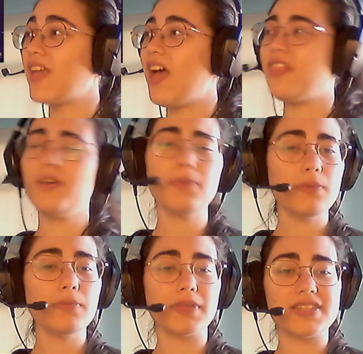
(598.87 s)
They're
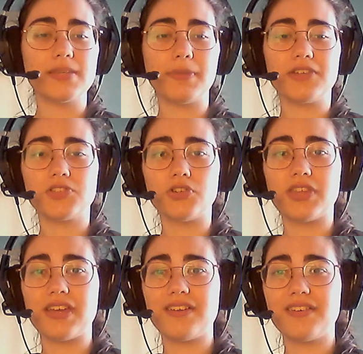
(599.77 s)
probably siblings, aren't
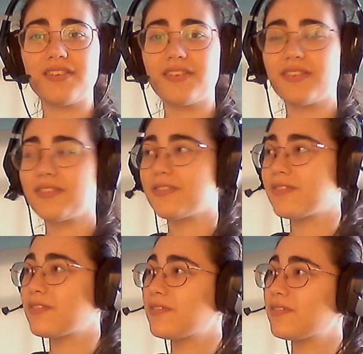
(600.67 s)
they?
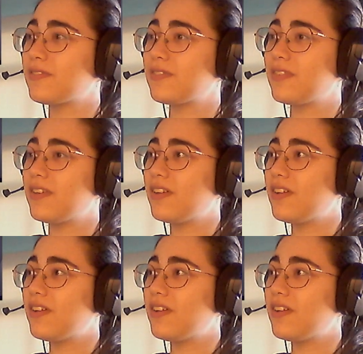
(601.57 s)
SRF 3.